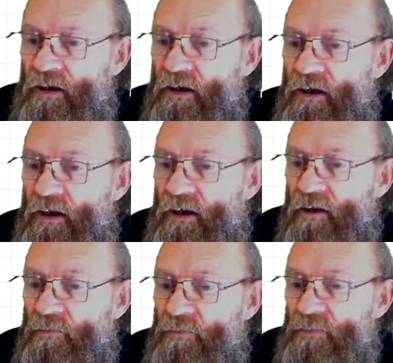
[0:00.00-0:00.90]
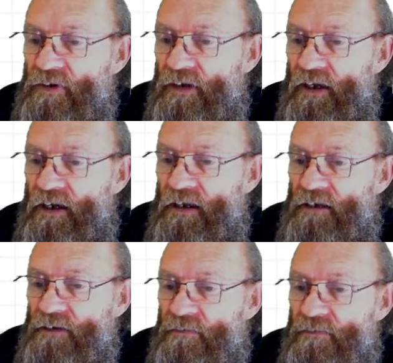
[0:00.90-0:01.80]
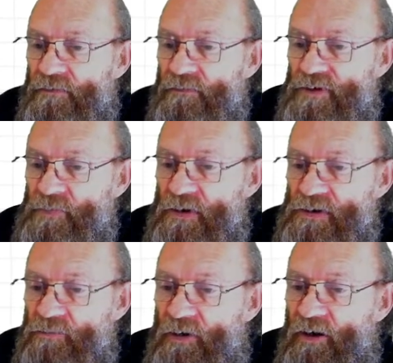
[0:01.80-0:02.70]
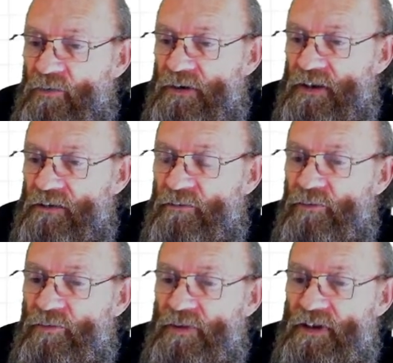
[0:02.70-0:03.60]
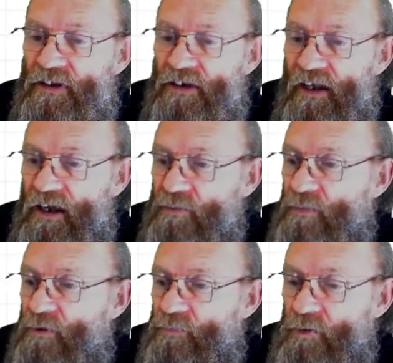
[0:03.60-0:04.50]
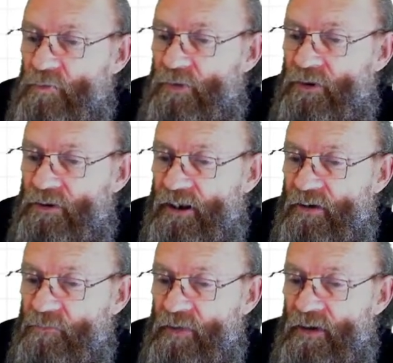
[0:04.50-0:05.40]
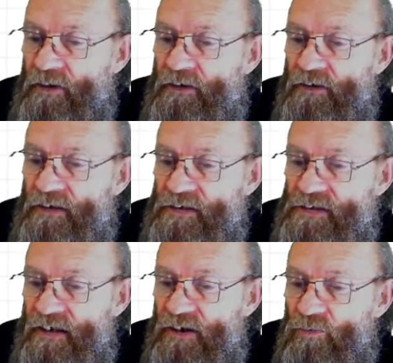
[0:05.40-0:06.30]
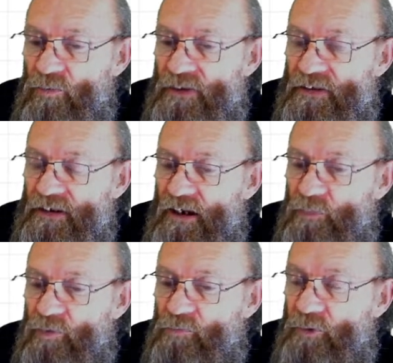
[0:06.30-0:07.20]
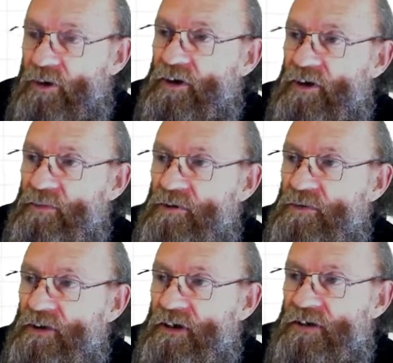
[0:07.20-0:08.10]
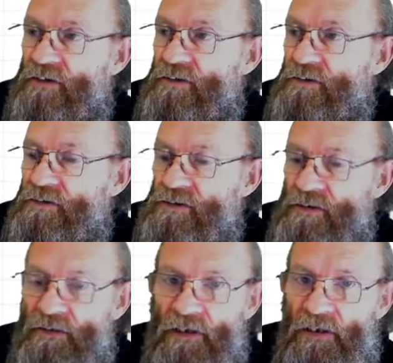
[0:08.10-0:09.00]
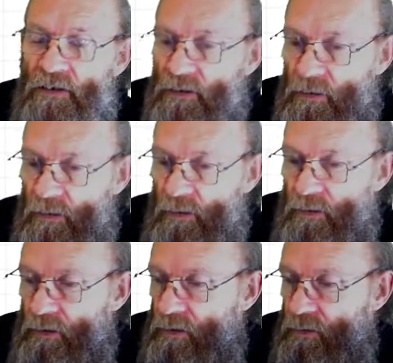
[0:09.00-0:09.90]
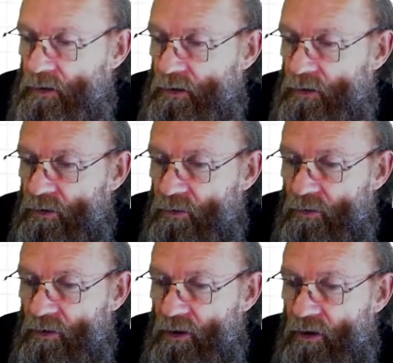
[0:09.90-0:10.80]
Again, specify what will be the name of your program, decide what type of program you would like to use in there, and then